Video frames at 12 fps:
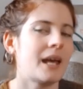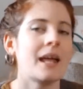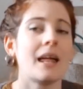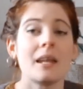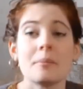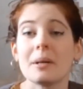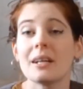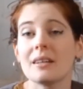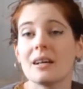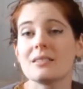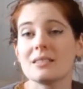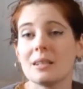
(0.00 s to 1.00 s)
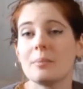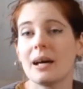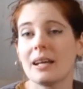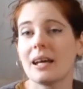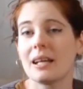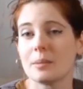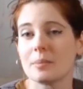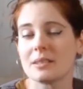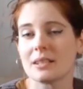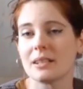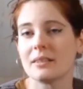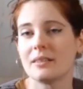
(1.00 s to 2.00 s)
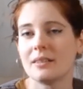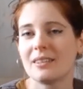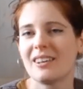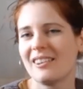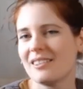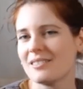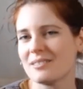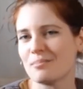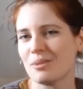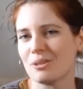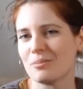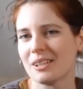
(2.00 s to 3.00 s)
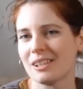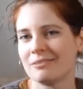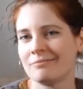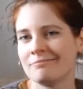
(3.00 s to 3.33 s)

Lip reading: And being that I see barely anybody, it kind of doesn't bother me.